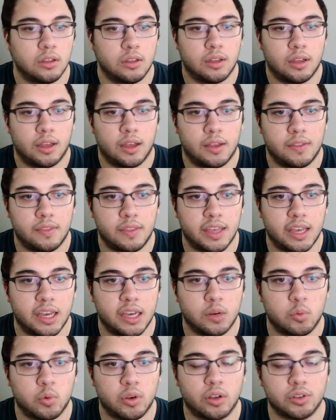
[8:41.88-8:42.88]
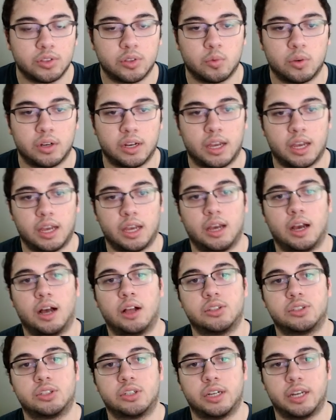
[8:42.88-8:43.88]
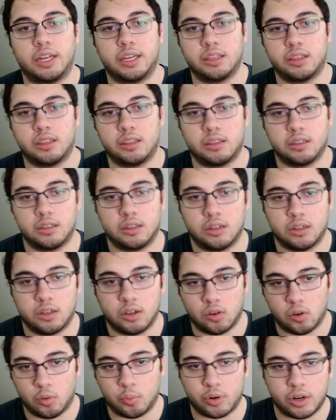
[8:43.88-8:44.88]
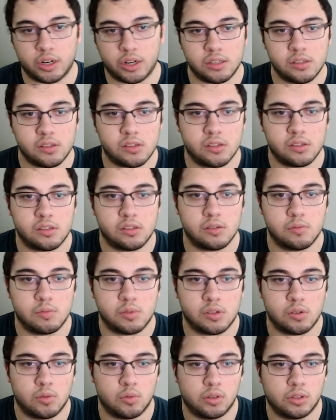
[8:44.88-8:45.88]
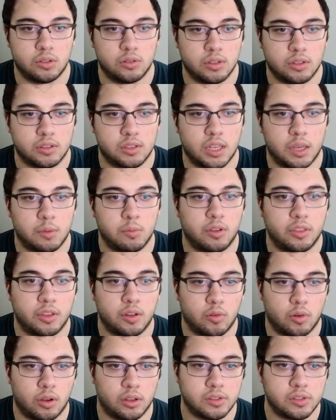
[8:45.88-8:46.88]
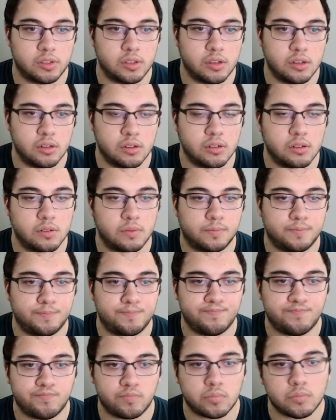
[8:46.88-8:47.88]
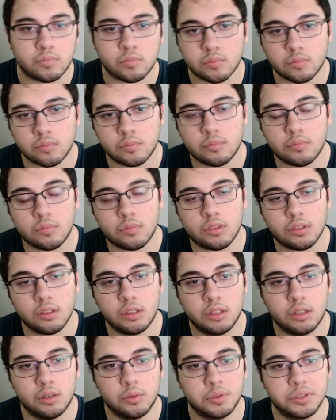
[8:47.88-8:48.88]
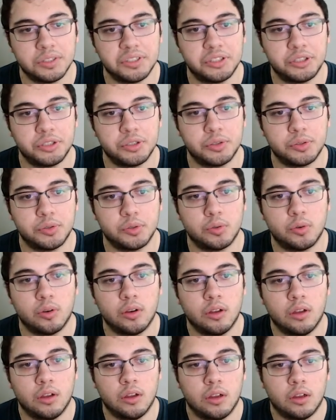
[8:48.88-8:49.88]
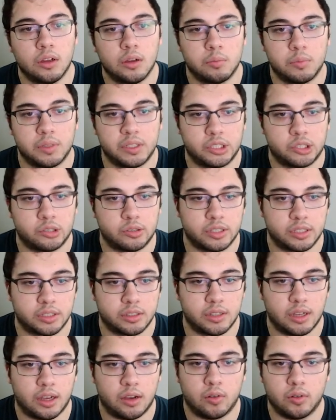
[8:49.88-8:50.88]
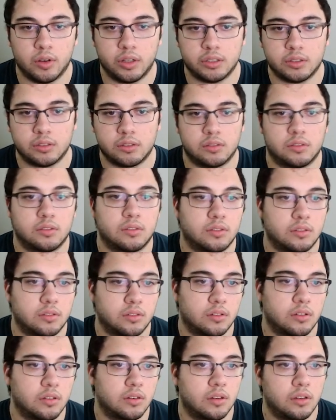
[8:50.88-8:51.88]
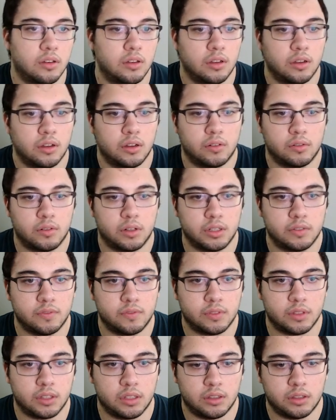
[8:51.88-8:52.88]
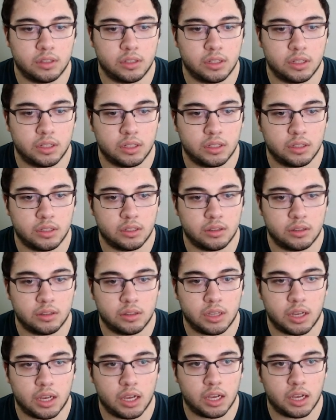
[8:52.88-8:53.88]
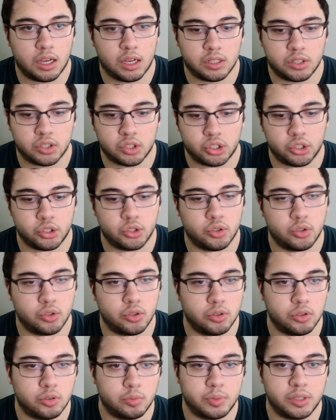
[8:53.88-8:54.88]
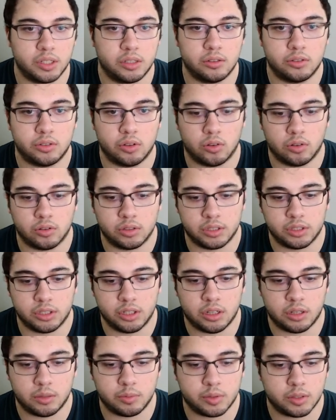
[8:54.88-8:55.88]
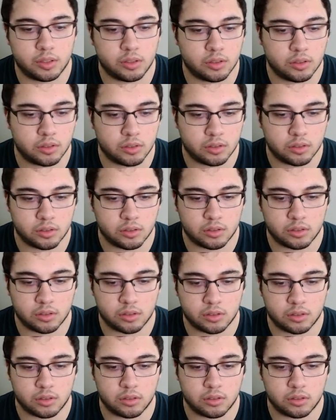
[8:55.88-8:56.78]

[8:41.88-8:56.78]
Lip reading: And then we also want to alternate the operating system. So we'll do the same on the runtime. And we'll do matrix.os, right? And then that should build all the jobs.